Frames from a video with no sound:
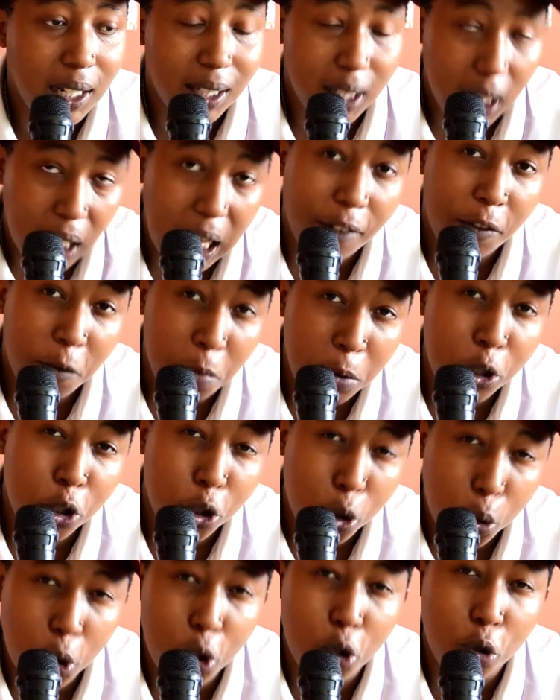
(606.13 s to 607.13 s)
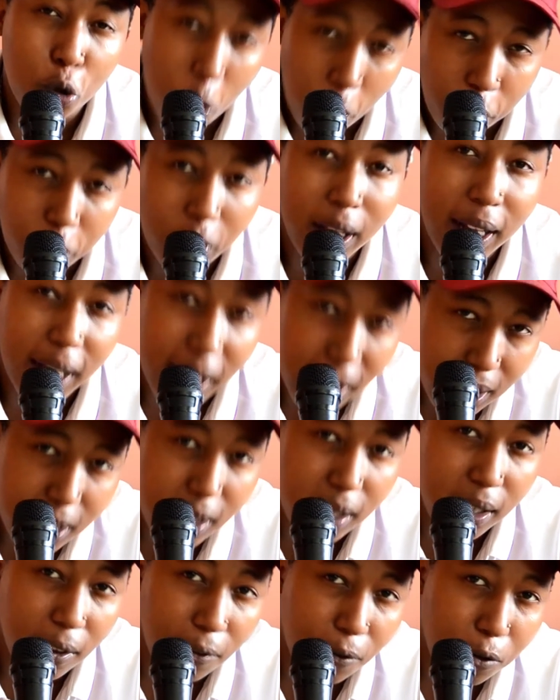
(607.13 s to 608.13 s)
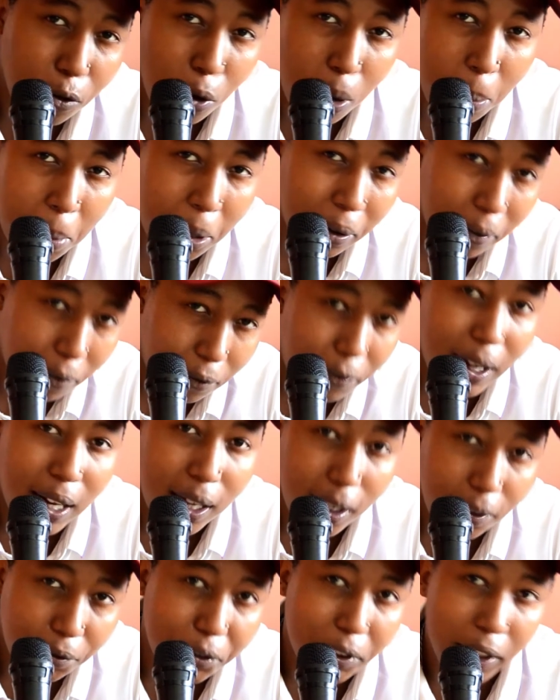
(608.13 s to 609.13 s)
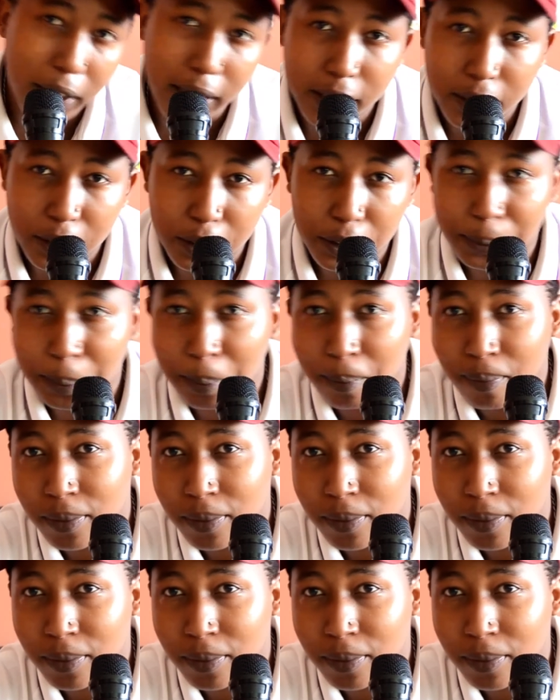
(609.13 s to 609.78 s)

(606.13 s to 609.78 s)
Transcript: the government switched off the internet for about 5 days.